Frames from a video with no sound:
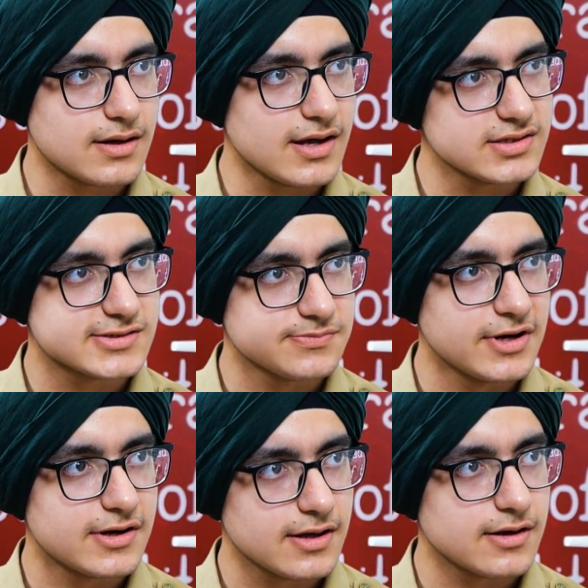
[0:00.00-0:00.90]
has
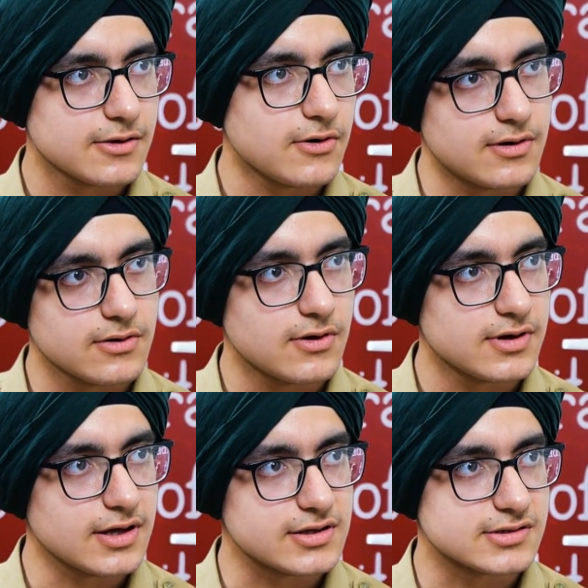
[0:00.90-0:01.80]
military
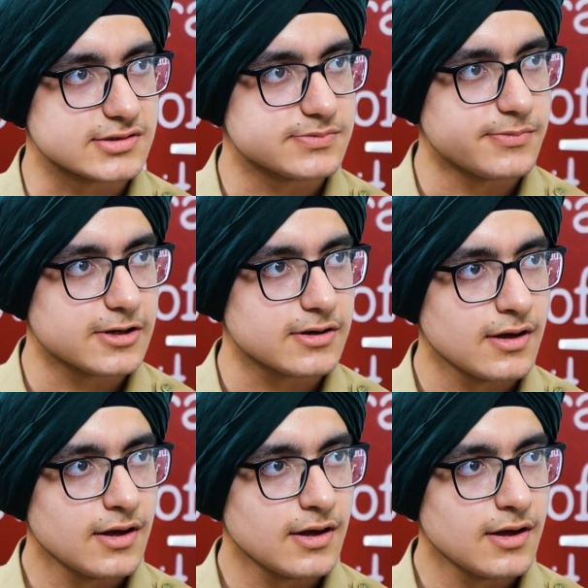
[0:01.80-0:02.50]
connotations, but